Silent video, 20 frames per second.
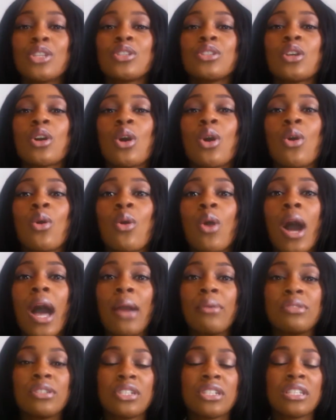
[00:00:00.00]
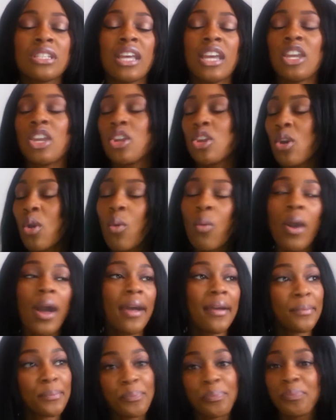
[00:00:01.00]
So I was just like, you know
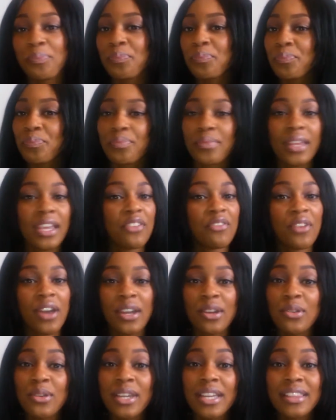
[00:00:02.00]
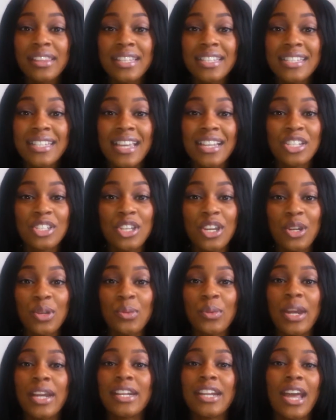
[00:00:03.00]
what? If I don't get this eyeshadow
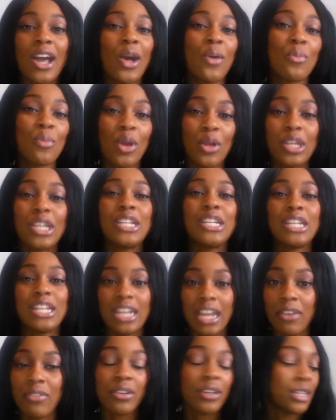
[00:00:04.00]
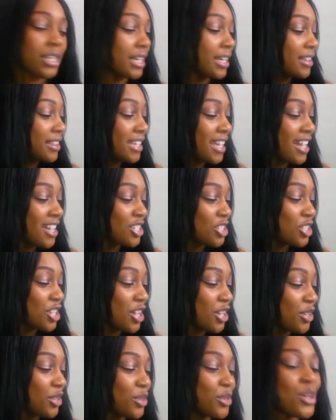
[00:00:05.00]
right now, I'm probably never gonna get the
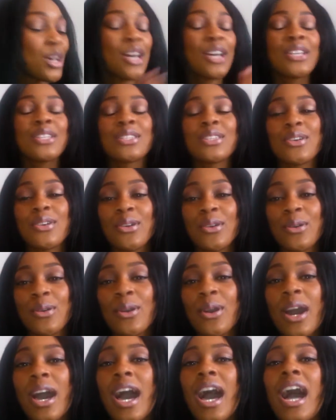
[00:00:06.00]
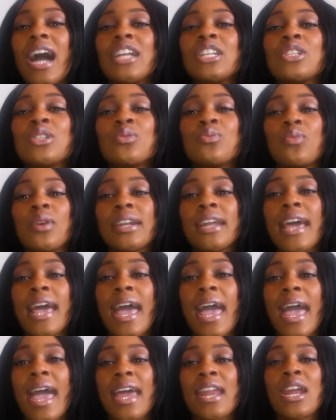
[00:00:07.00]
eyeshadow. So I just went
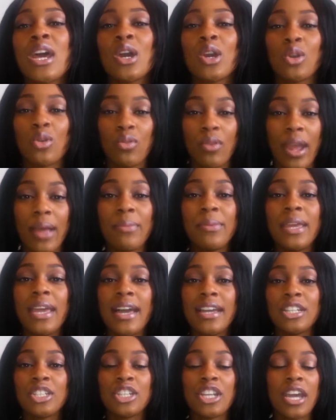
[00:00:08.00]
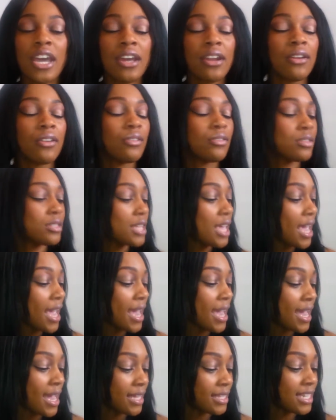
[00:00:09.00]
ahead, grabbed the eyeshadows,
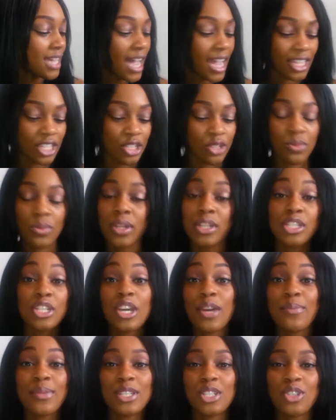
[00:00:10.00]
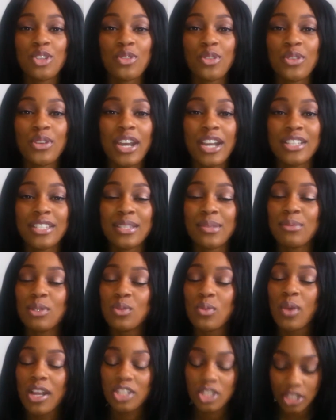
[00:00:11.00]
and I just wanted to come and show you guys some
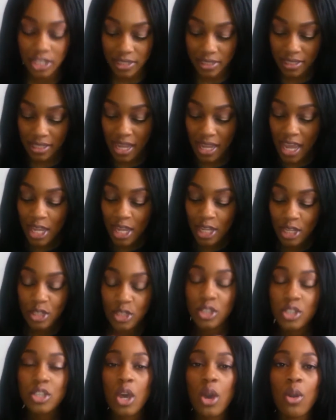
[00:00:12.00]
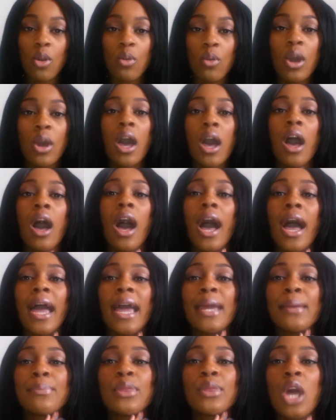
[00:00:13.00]
swatches. So
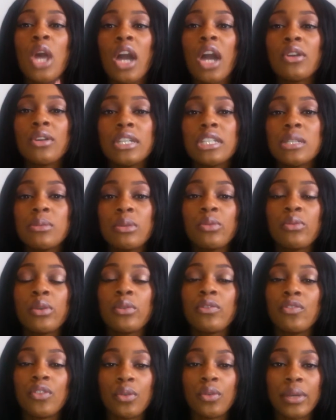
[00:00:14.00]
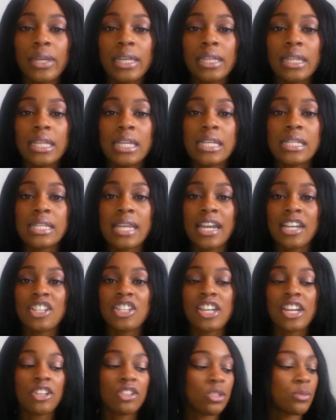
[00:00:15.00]
I'm not going to be reviewing these
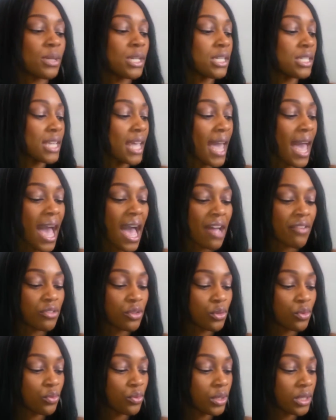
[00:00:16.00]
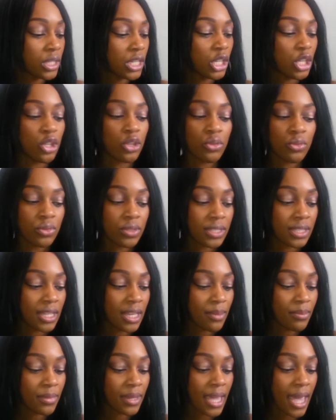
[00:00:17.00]
eyeshadows because I haven't really used
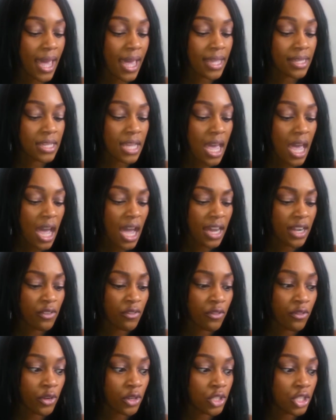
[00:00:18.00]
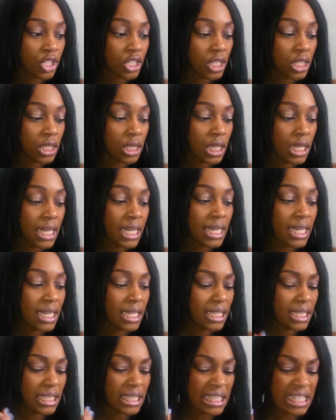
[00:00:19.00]
them yet. I unfortunately
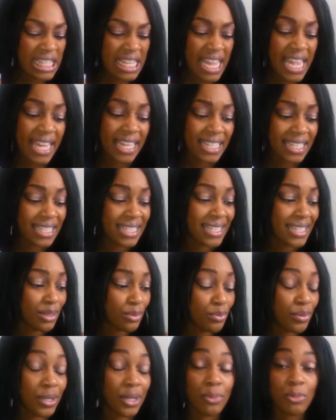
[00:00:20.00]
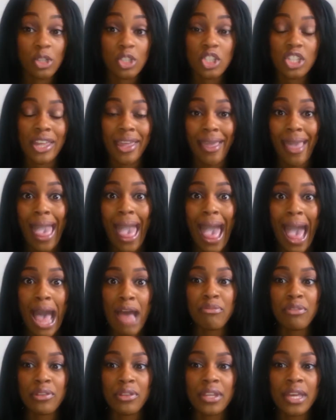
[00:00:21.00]
nicked pretty much like
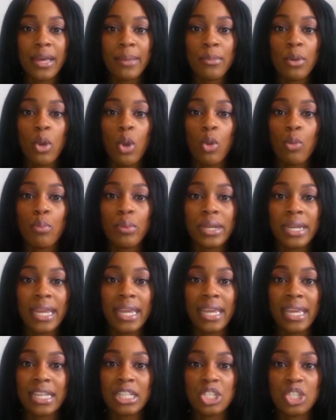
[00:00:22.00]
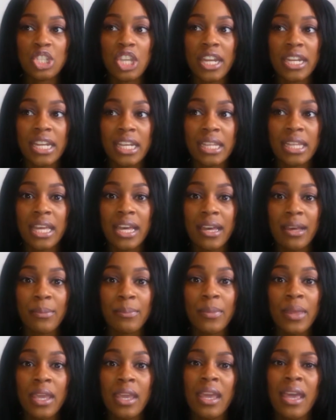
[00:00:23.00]
half of them, opening and shutting
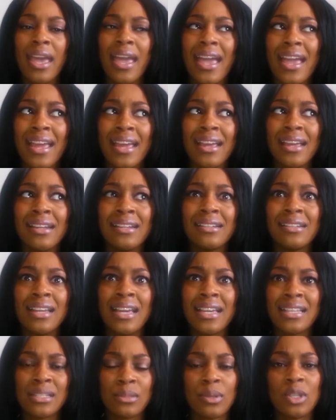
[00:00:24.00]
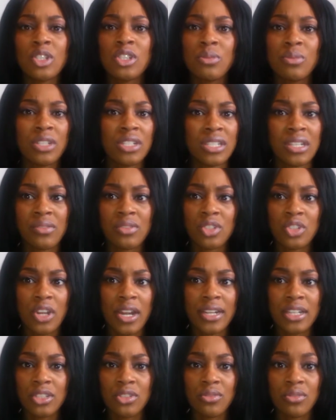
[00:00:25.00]
them, and especially because I was
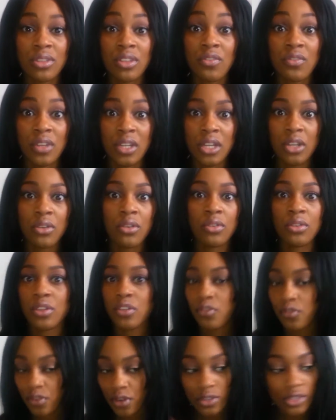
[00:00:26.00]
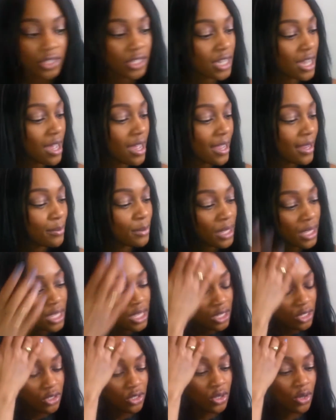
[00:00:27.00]
trying to do the video the first time.
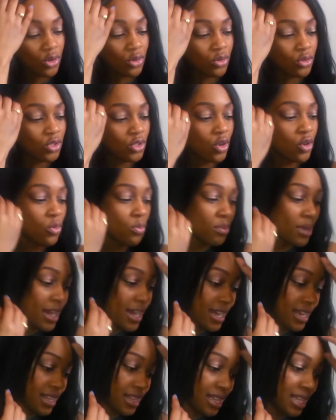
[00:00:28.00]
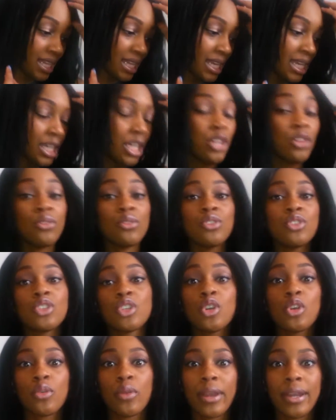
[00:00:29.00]
So don't mind the huge
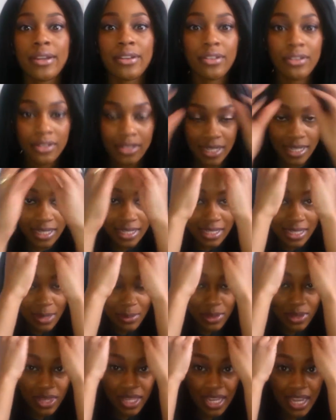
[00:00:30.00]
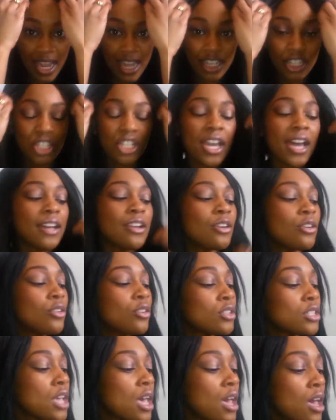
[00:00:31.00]
craters in some of the
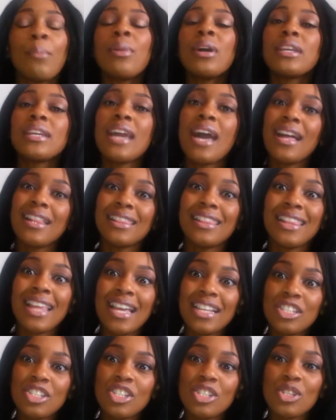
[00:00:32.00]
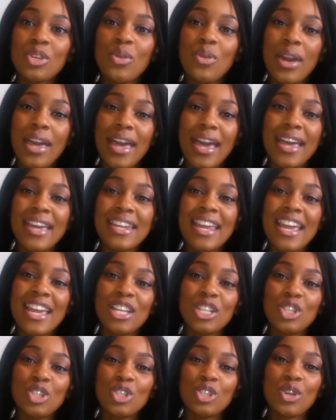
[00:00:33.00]
eyeshadows. But yeah, let's just go ahead
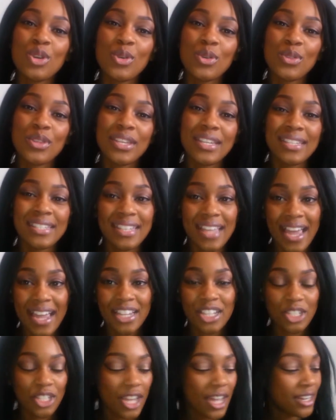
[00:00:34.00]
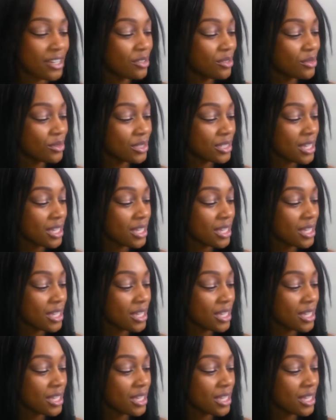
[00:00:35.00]
and show these eyeshadows.